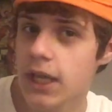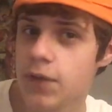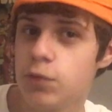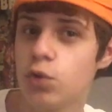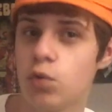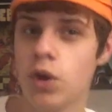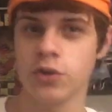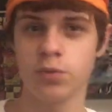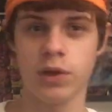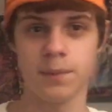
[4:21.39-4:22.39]
If you want to
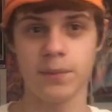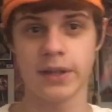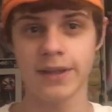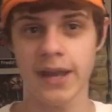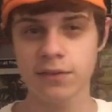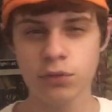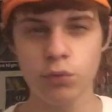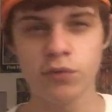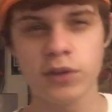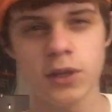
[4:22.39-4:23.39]
watch one of my last
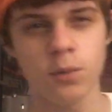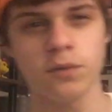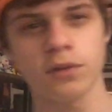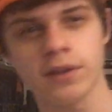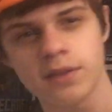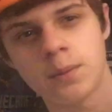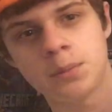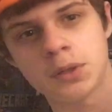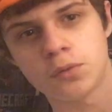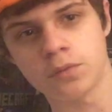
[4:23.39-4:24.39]
news videos, click that
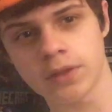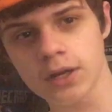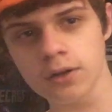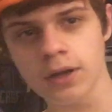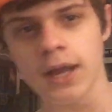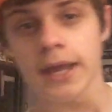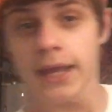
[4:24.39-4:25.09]
button over there.